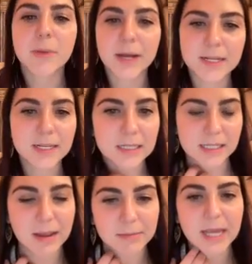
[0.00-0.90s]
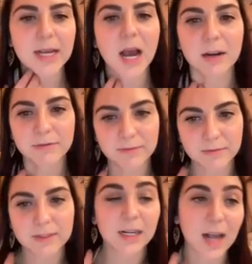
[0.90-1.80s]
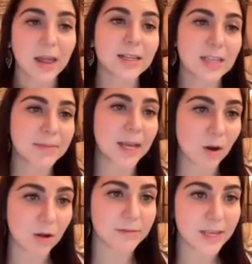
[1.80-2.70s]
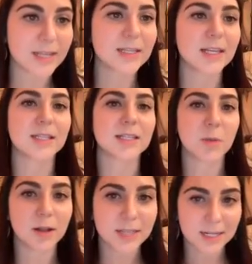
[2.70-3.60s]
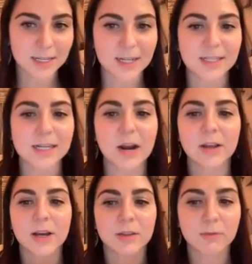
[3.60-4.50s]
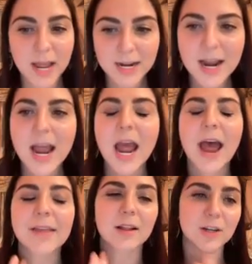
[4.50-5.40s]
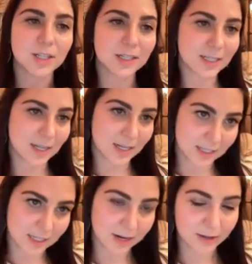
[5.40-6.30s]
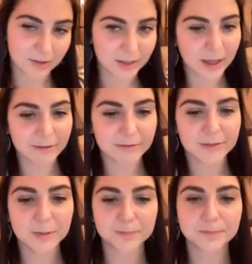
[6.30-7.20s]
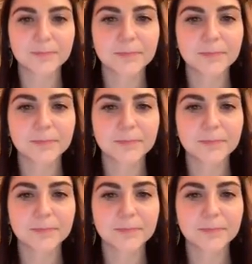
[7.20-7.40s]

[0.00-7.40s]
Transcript: but same thing, it's kind of the same thing in all of these is the small intestine is entirely on the right and the large intestine is entirely on the left.